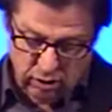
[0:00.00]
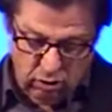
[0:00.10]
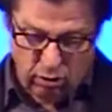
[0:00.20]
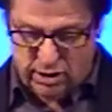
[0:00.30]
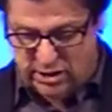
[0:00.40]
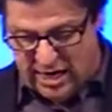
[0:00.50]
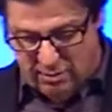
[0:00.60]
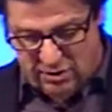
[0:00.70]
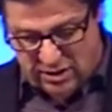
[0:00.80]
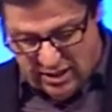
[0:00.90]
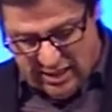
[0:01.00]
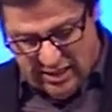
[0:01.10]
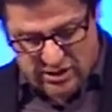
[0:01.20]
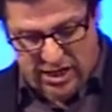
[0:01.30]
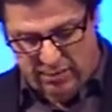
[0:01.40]
a glorious time as it
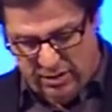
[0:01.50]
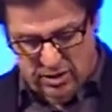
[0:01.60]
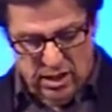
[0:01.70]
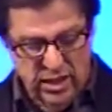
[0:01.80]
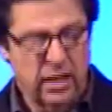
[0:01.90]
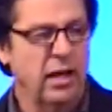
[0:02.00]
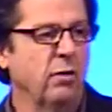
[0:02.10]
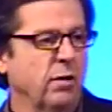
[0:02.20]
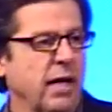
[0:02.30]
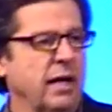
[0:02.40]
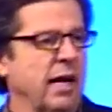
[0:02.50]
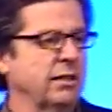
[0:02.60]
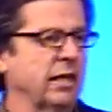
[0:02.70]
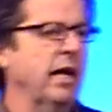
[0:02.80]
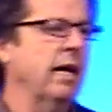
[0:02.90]
ends up. He, he dealt with that in
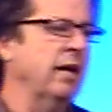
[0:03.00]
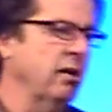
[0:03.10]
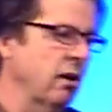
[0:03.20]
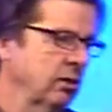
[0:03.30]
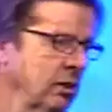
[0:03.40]
Isaiah. He talks